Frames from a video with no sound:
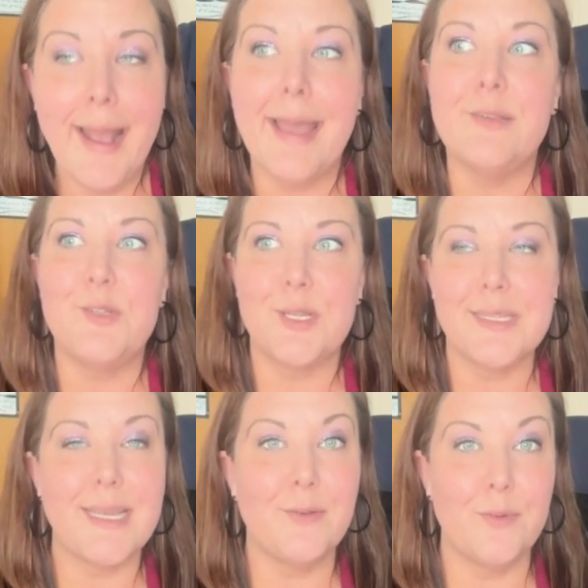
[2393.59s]
And just
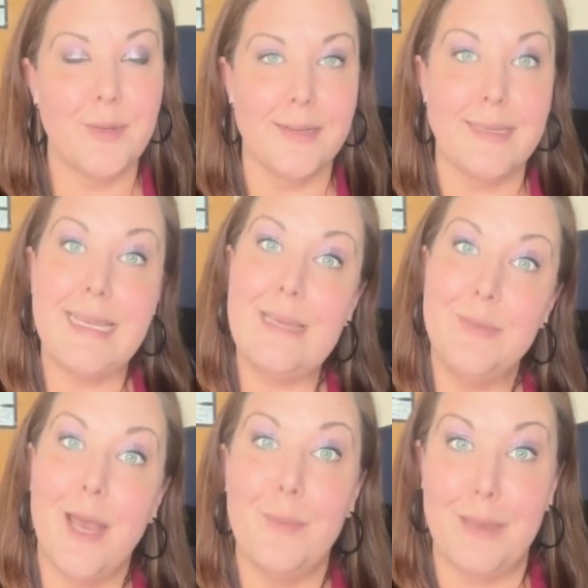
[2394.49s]
like we want to keep
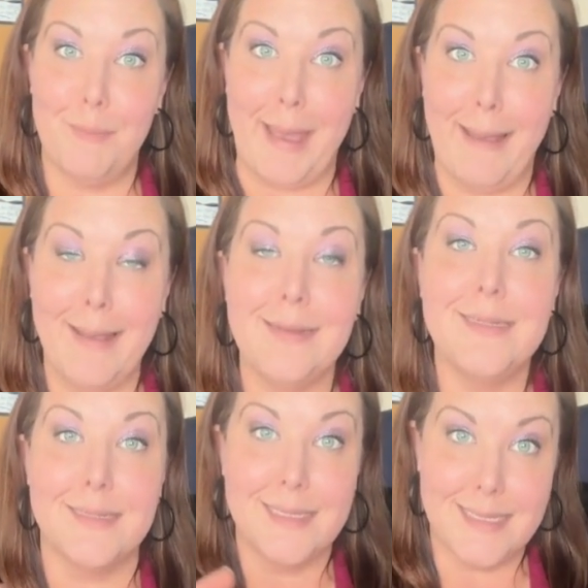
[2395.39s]
coming back
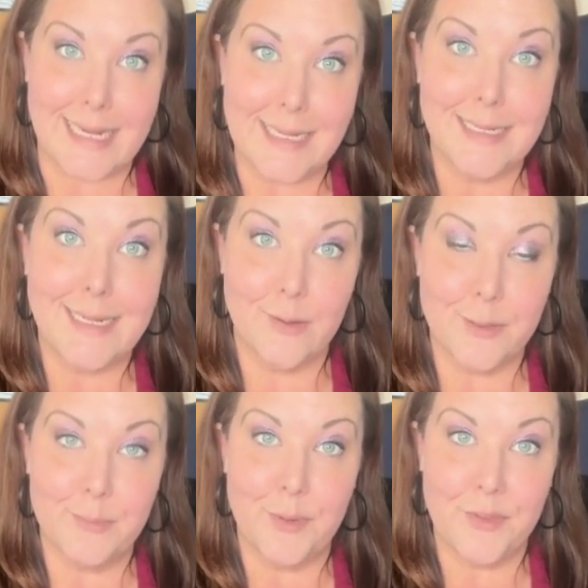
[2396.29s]
to standing
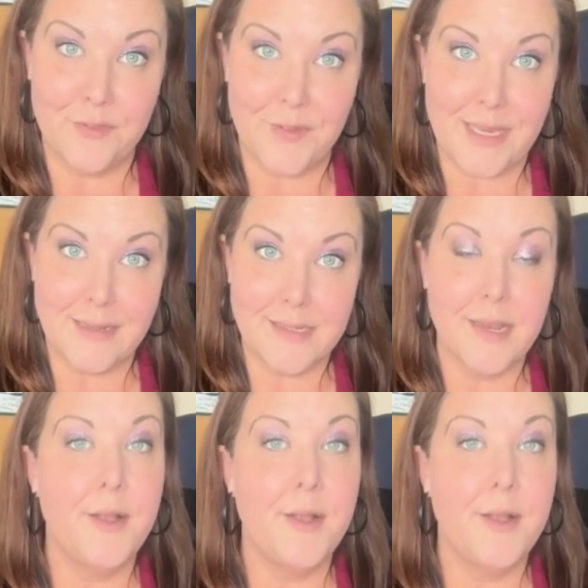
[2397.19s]
on both feet,